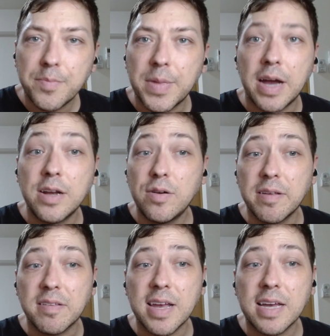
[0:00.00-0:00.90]
I don't
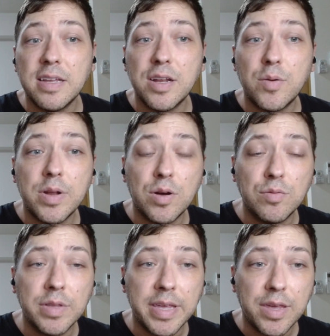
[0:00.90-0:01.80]
exactly know what
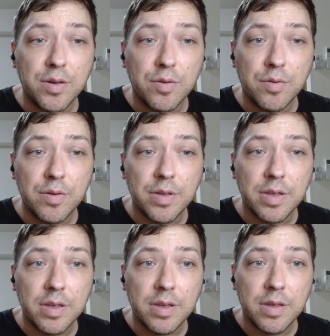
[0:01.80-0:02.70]
only you
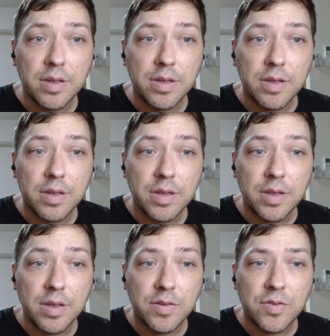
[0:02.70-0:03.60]

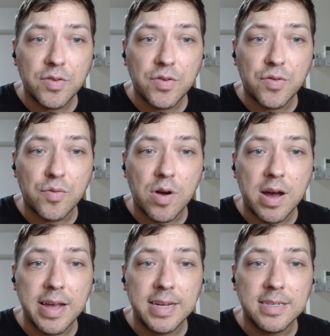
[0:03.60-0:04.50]
is
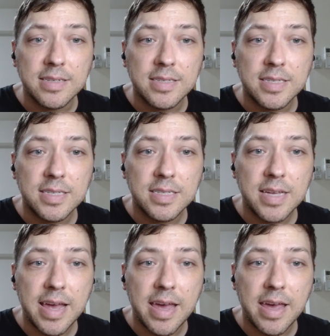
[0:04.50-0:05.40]
trying to
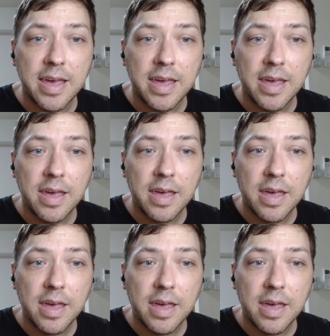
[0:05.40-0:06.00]
say